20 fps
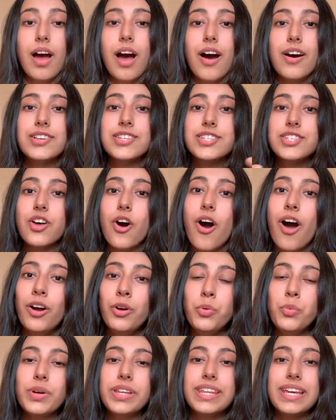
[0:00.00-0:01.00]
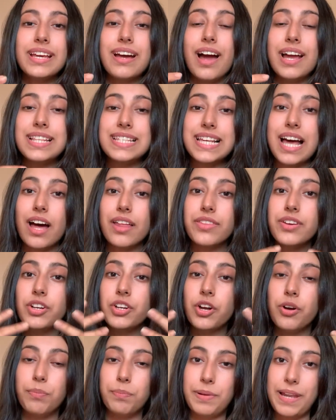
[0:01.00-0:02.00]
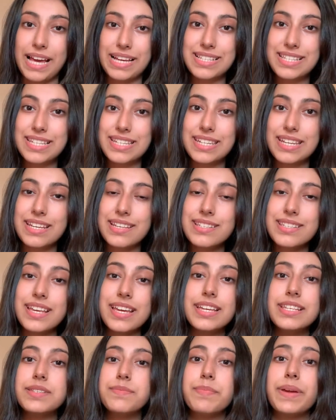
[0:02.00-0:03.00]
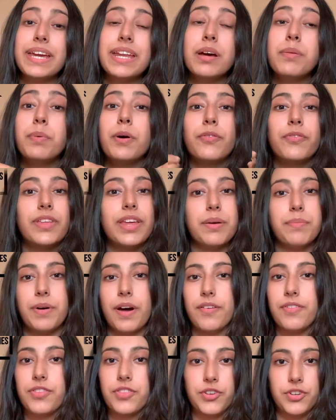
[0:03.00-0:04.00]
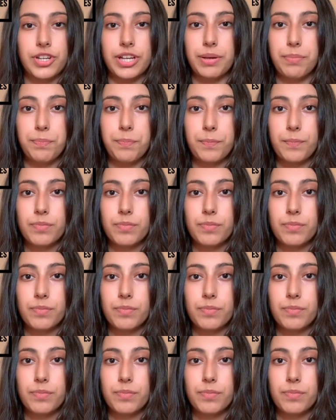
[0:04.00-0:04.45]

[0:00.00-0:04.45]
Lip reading: A song with its other complexities is made up of the above three.